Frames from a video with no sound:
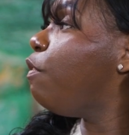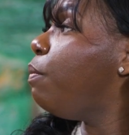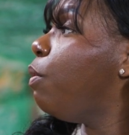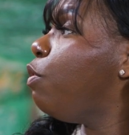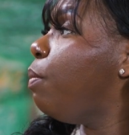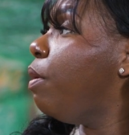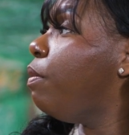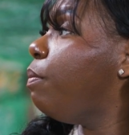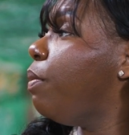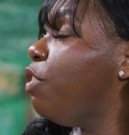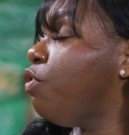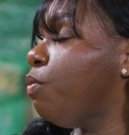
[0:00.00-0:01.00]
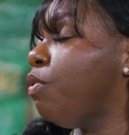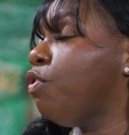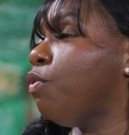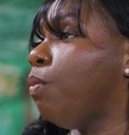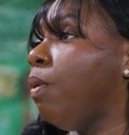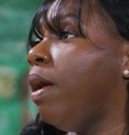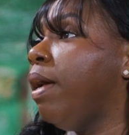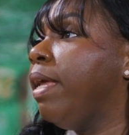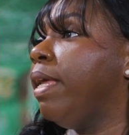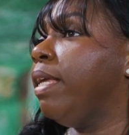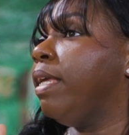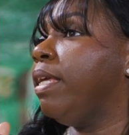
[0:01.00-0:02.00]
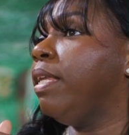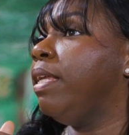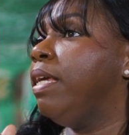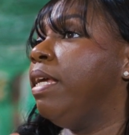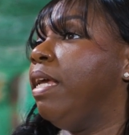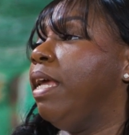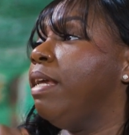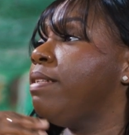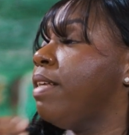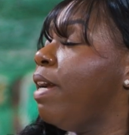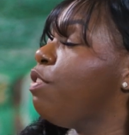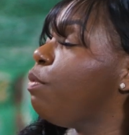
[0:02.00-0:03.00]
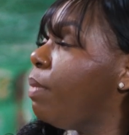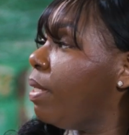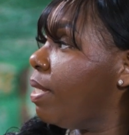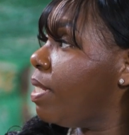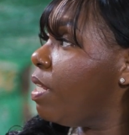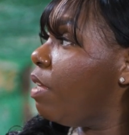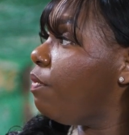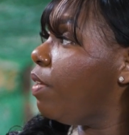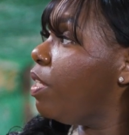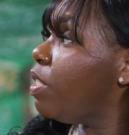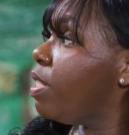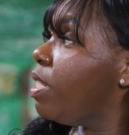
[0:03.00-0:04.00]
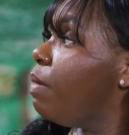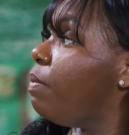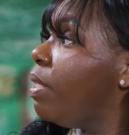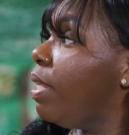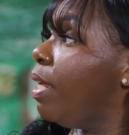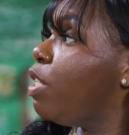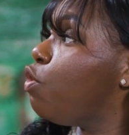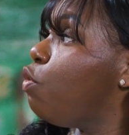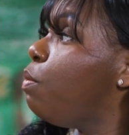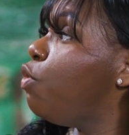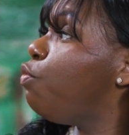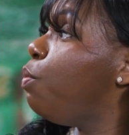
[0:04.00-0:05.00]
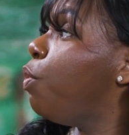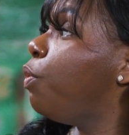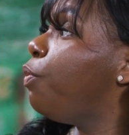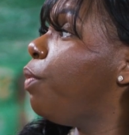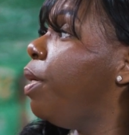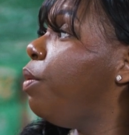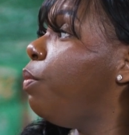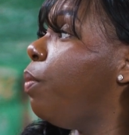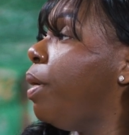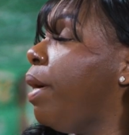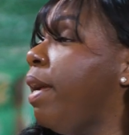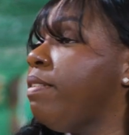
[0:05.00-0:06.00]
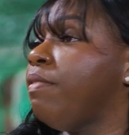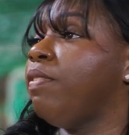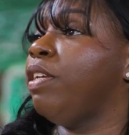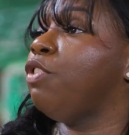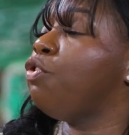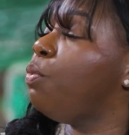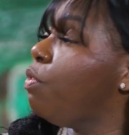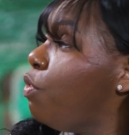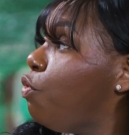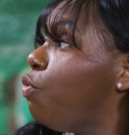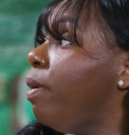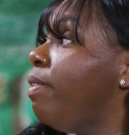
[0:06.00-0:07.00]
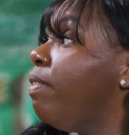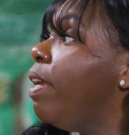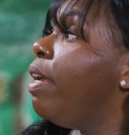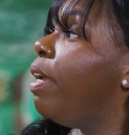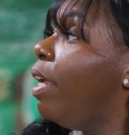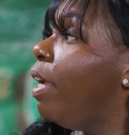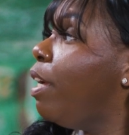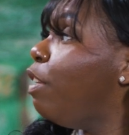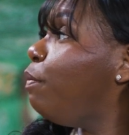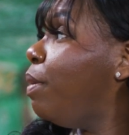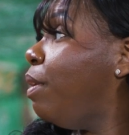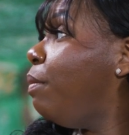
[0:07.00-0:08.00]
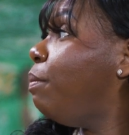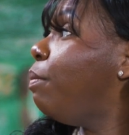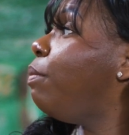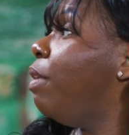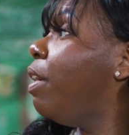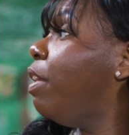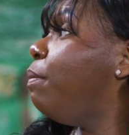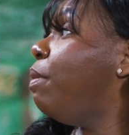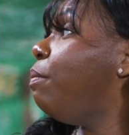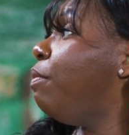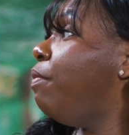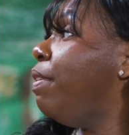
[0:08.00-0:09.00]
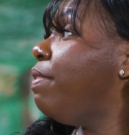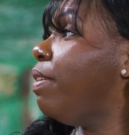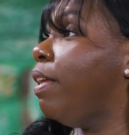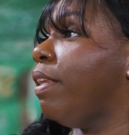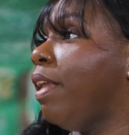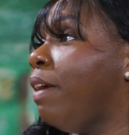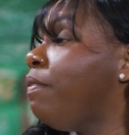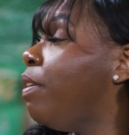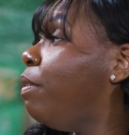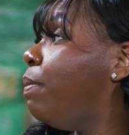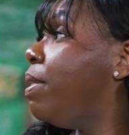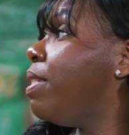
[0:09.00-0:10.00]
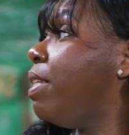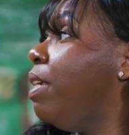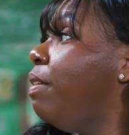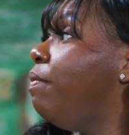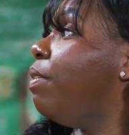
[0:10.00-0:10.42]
of postpartum depression, which is why it can exacerbate itself into something that's so much more greater. Whereas if the issue was addressed, it could have been prevented. A life could have been saved.